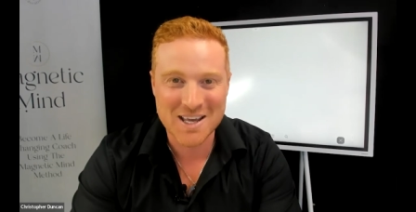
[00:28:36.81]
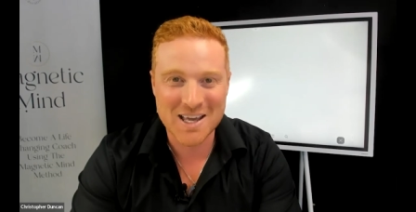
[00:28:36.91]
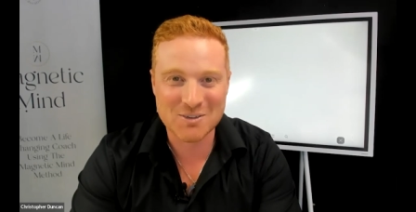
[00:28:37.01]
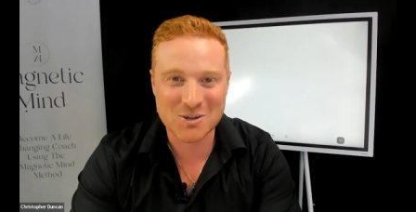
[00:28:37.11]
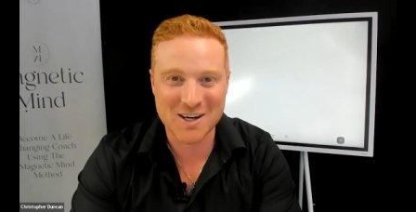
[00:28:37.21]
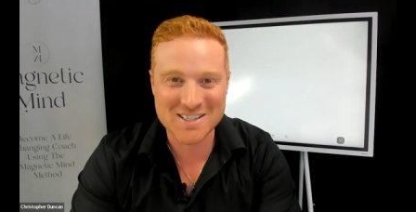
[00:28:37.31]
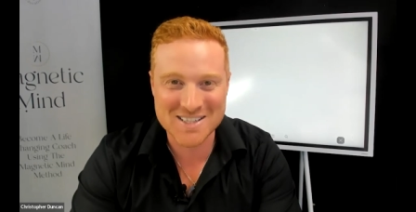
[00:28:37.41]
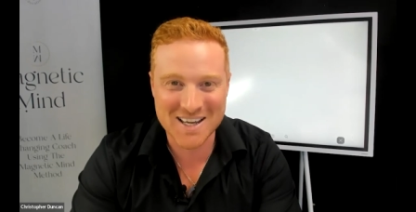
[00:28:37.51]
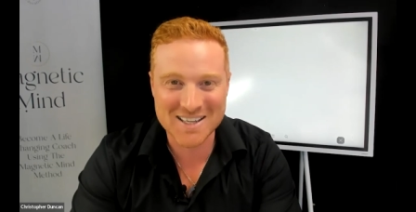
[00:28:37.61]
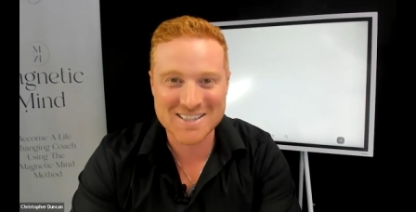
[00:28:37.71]
Have a great
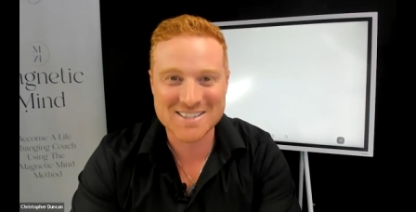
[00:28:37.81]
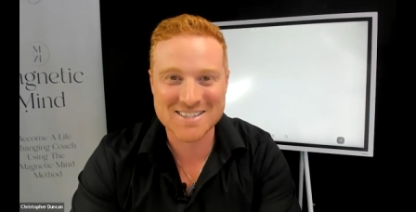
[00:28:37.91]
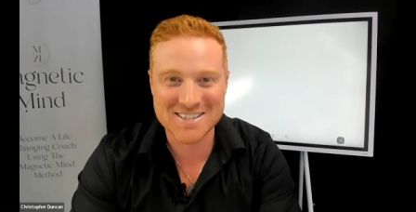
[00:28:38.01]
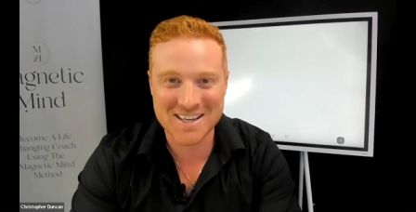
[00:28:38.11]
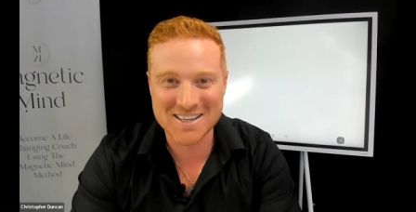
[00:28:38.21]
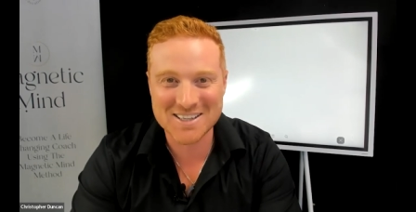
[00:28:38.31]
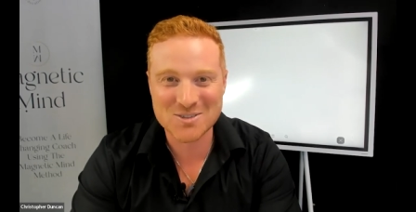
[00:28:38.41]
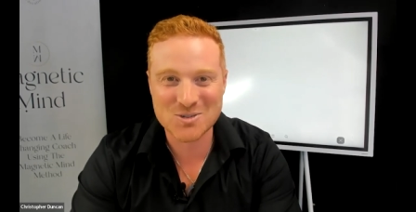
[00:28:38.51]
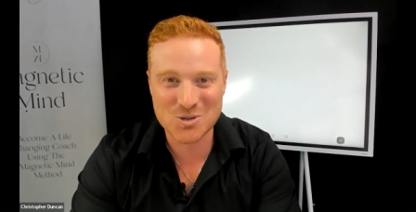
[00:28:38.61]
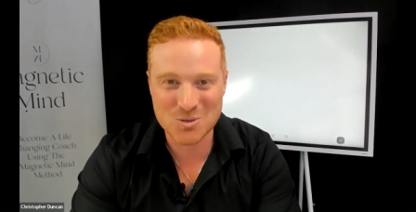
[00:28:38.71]
day. Stay
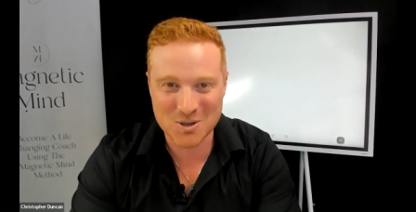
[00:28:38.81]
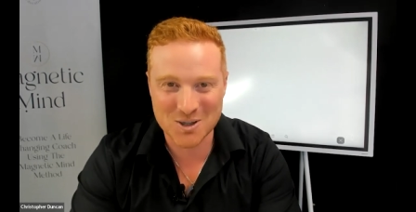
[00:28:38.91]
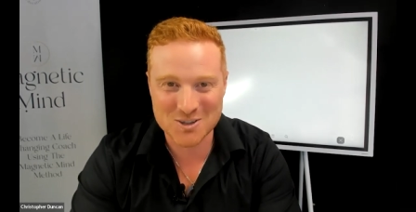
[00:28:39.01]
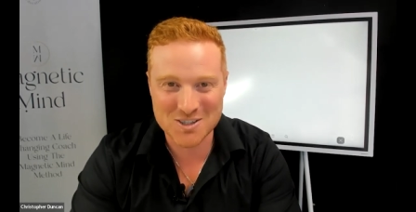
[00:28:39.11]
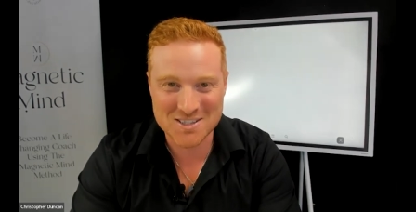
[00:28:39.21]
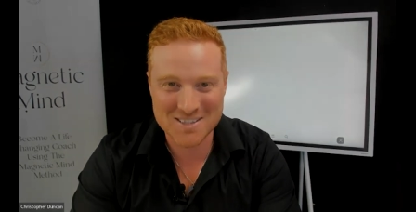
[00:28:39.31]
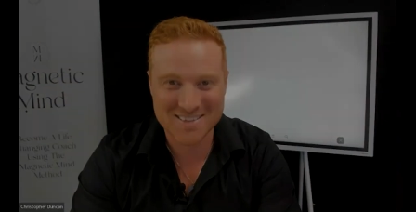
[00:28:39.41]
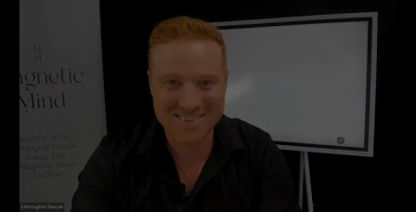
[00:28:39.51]
super conscious.